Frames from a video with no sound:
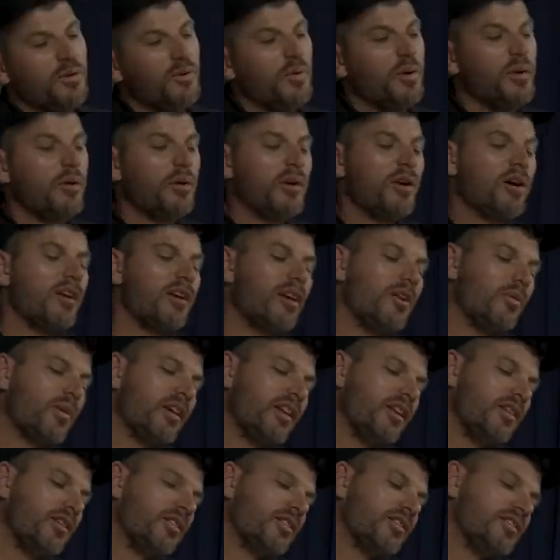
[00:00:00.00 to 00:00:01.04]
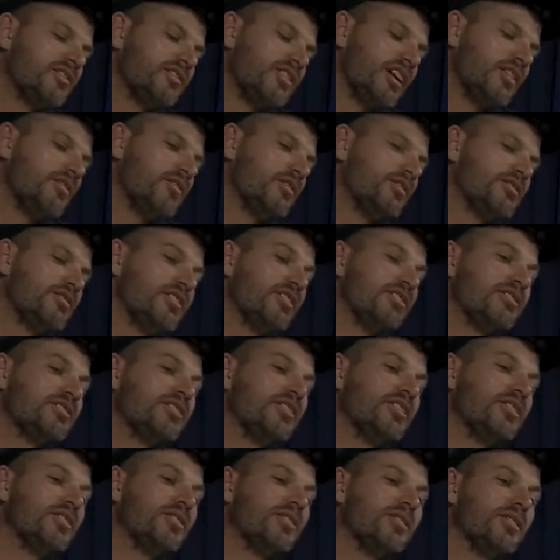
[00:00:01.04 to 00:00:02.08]
we were on our way to go to San
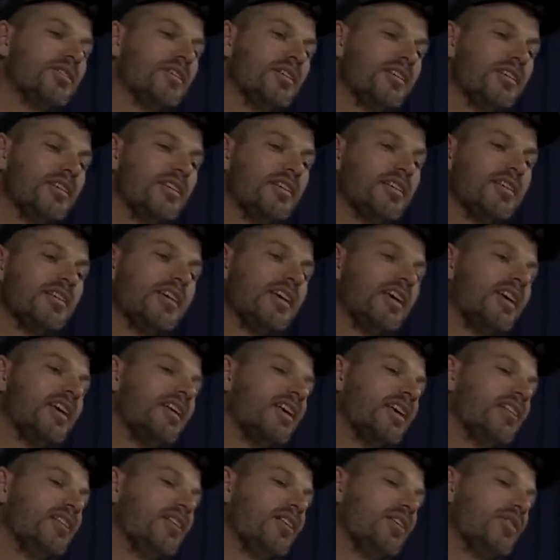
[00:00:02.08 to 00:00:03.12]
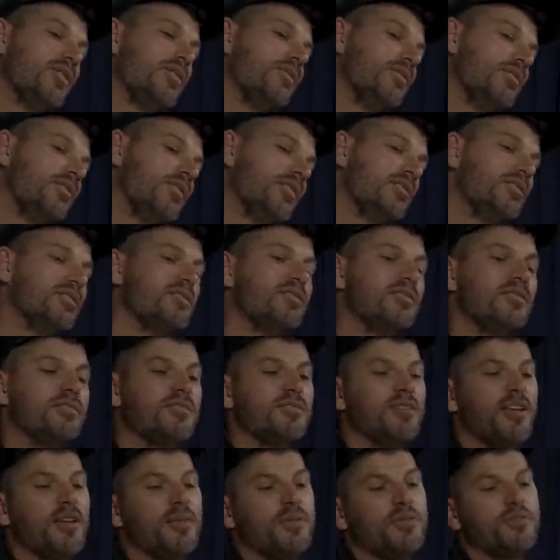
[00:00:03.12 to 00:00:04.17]
Francisco, and I know this is the
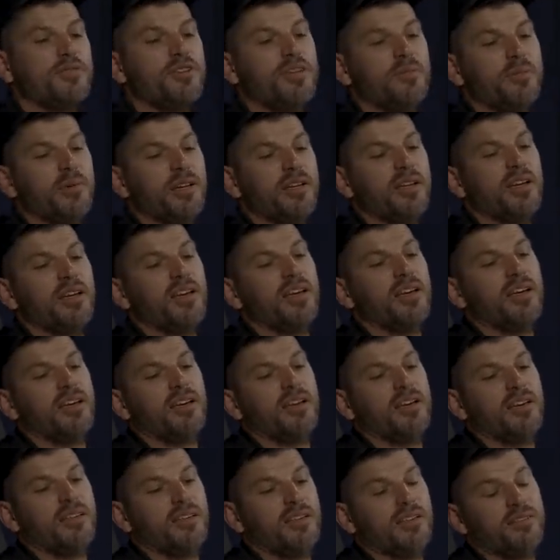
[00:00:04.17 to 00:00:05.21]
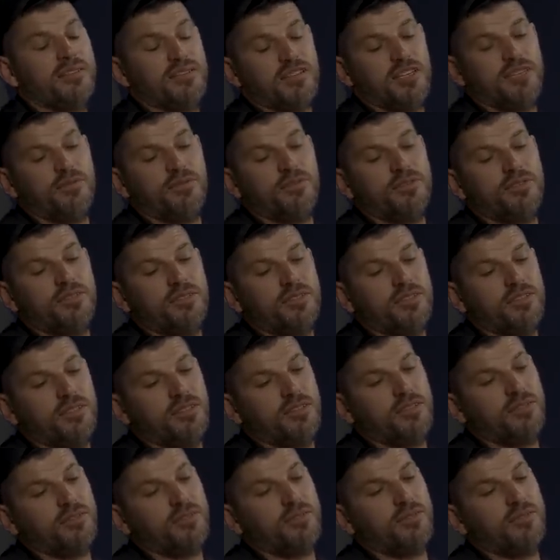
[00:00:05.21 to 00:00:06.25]
same trip I in San
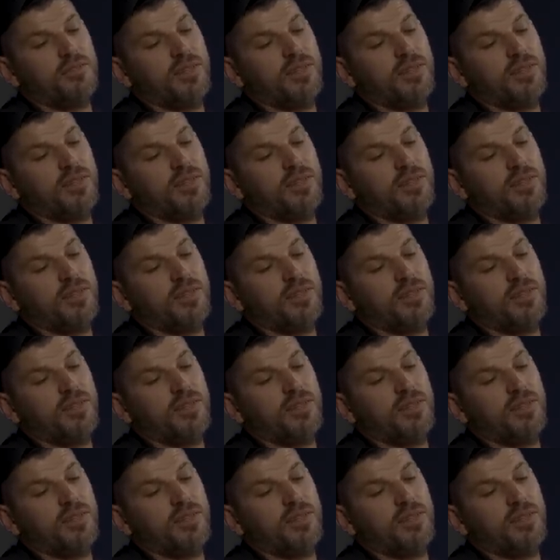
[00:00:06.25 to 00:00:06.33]
Francisco